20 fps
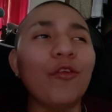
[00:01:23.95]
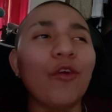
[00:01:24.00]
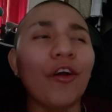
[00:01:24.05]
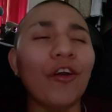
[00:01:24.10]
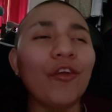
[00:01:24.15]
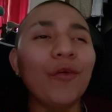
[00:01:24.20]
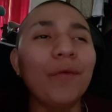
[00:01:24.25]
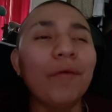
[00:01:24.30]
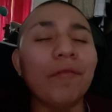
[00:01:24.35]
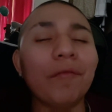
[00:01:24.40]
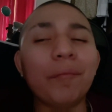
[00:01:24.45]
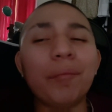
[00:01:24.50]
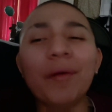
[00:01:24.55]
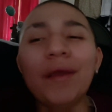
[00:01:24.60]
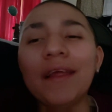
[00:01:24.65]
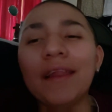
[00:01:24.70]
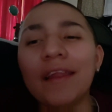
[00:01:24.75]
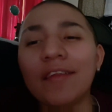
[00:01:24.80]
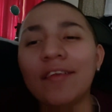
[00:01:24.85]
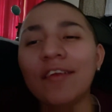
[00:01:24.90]
Are you even
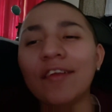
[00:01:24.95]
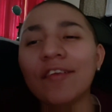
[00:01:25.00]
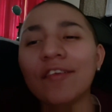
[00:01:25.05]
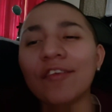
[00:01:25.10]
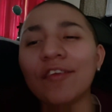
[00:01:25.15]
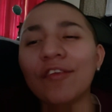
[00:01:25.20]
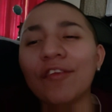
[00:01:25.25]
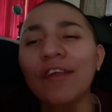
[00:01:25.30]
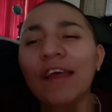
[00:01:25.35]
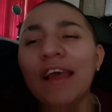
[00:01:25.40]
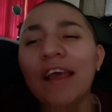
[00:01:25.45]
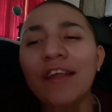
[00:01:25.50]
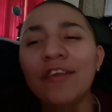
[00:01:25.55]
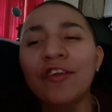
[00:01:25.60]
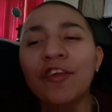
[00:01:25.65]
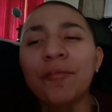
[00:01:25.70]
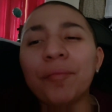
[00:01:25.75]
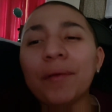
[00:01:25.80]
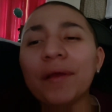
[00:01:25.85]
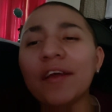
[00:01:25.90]
paying attention?
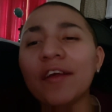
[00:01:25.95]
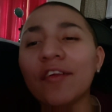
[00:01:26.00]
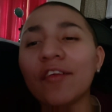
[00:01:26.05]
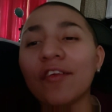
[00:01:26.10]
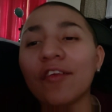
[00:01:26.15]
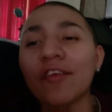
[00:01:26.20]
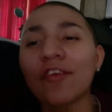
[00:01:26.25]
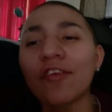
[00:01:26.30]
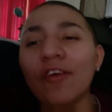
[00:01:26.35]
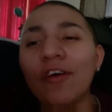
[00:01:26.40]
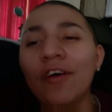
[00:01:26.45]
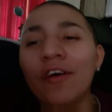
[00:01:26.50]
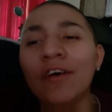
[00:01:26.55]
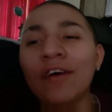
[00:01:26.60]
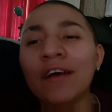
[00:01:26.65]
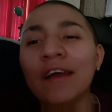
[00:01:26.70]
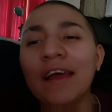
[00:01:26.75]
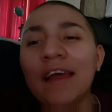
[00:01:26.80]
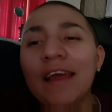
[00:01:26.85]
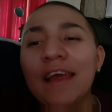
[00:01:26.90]
Just because the
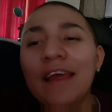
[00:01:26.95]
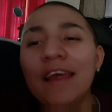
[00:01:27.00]
song